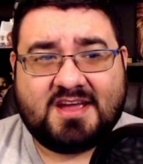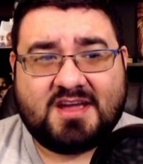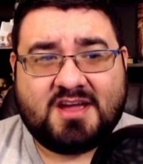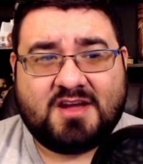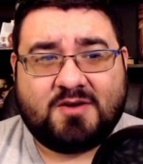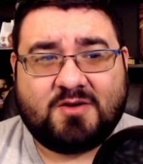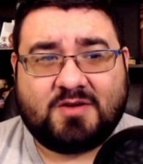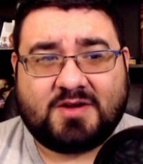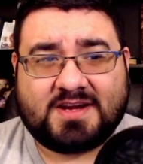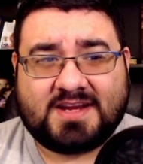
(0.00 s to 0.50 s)

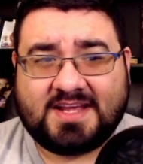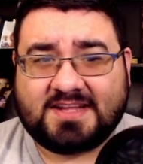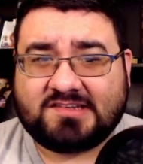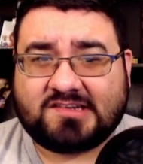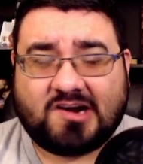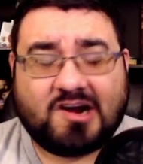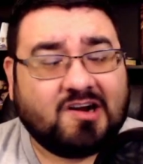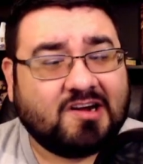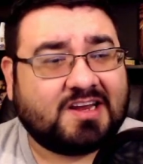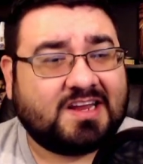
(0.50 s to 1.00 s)
where kids
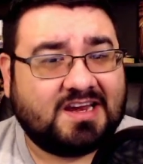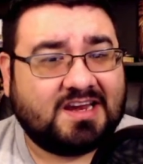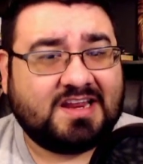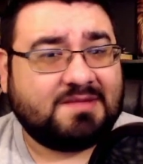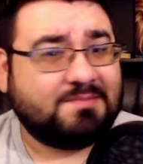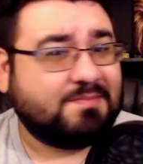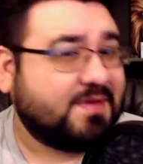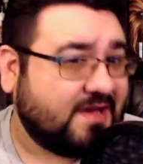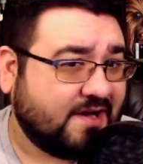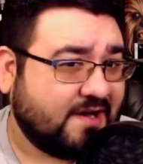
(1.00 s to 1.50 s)
are killing
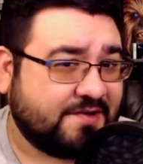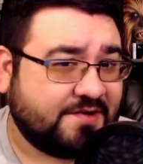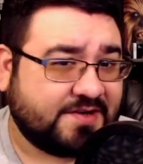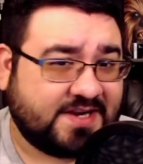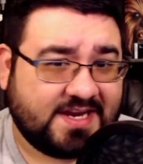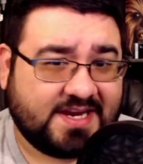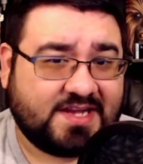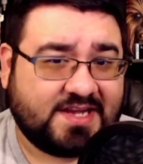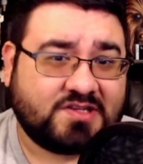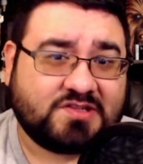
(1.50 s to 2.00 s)
other
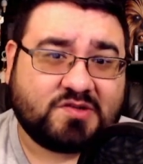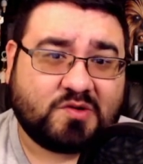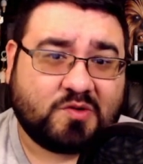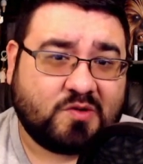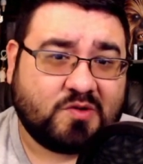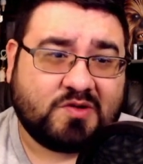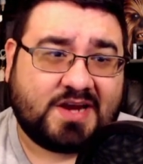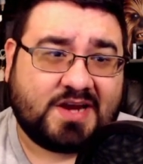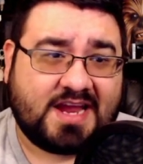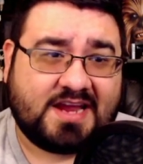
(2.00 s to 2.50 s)
kids
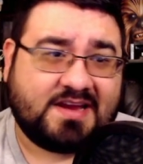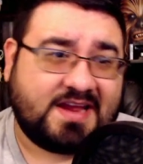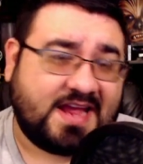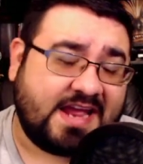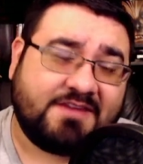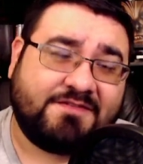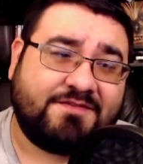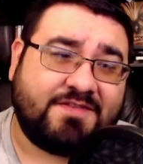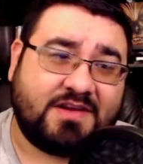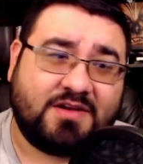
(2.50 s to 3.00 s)

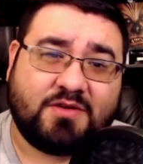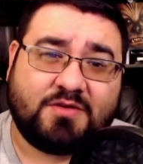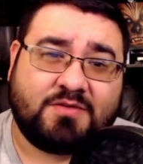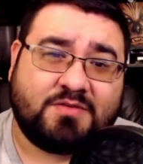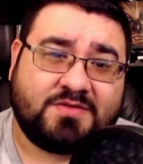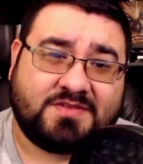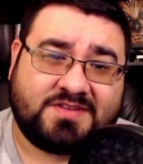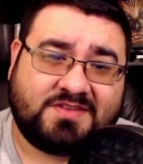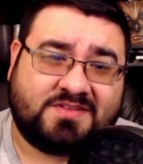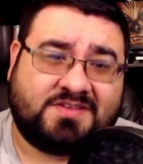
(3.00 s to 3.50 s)
and fellow
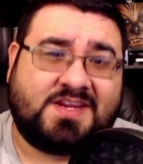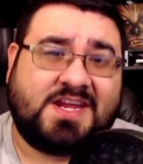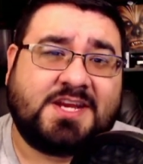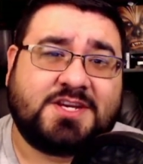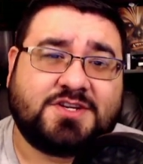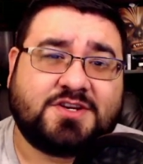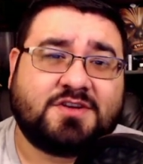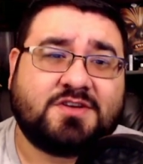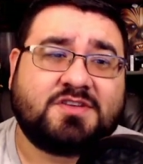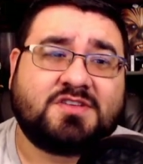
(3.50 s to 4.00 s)

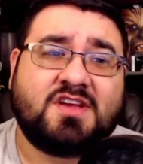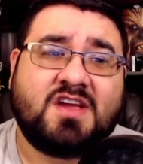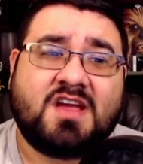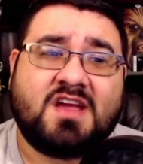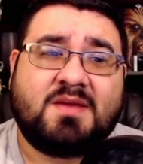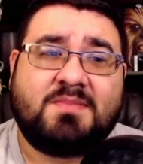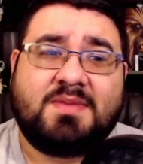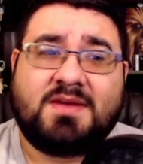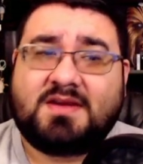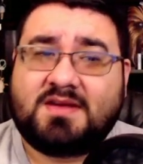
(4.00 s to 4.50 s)
teachers
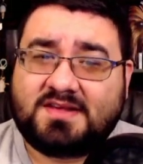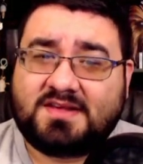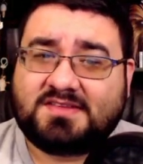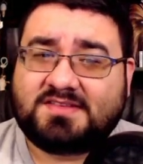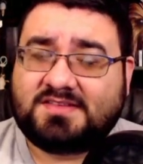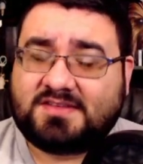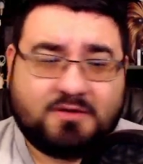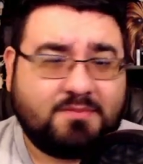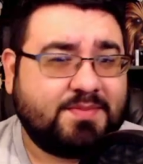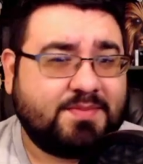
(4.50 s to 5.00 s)
because
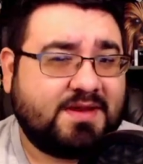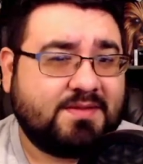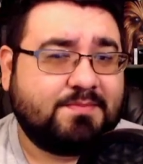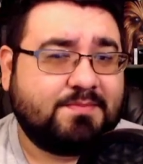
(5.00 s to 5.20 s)
they're being